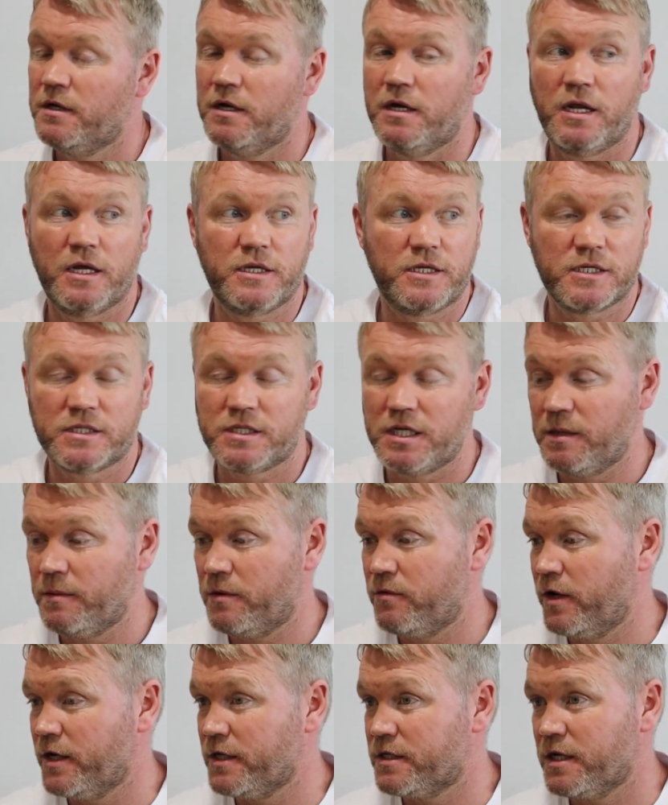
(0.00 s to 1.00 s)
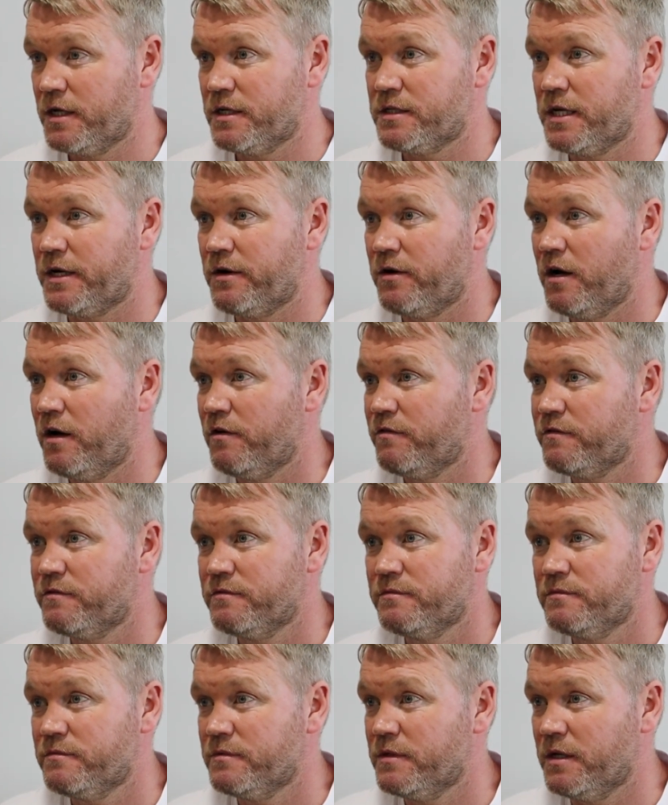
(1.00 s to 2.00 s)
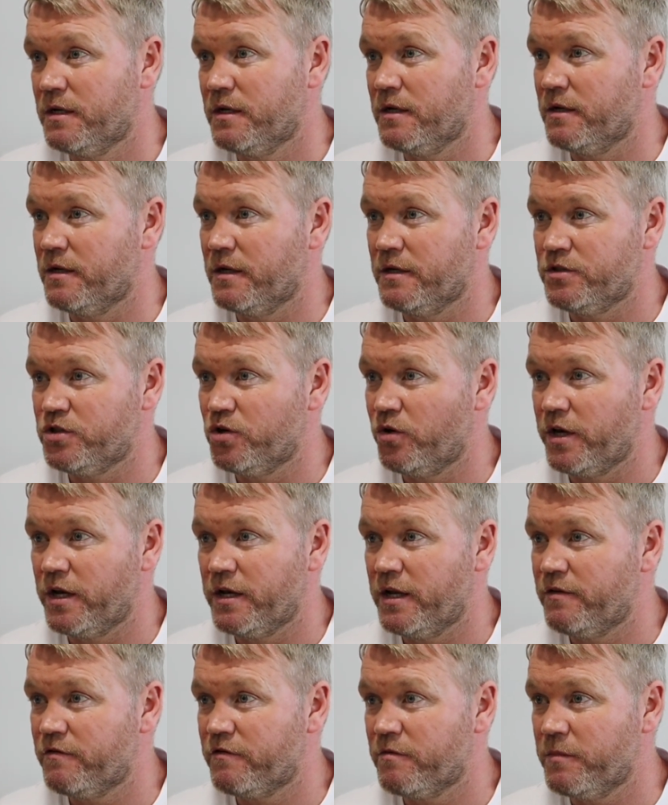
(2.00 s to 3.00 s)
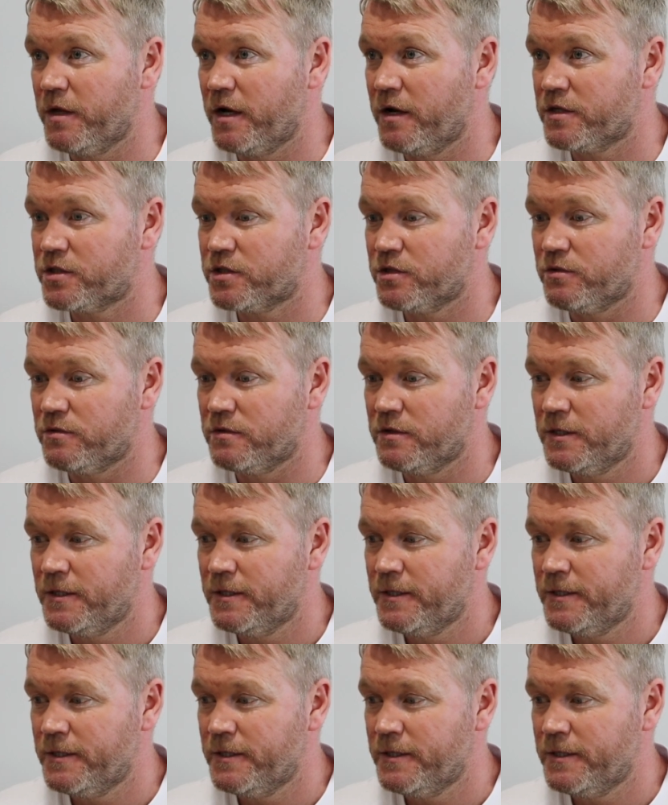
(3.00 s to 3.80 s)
And then you see him at right side centre half and joining in from there. So